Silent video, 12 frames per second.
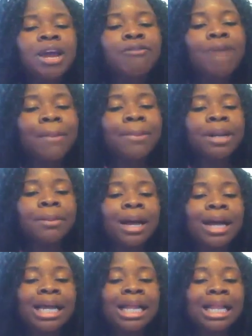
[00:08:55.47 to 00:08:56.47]
rapping
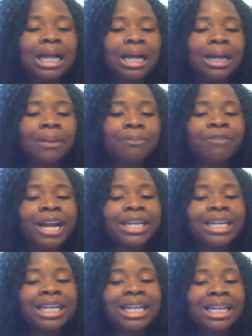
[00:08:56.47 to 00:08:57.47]
about
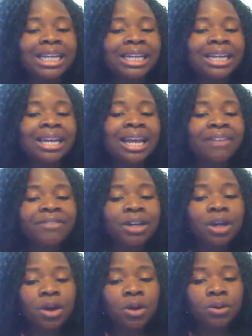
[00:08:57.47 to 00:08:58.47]
riding clean and effing
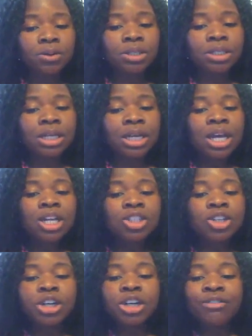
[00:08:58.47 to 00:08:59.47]
hoes,
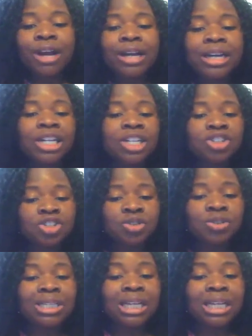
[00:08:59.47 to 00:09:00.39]
turn around and introduce a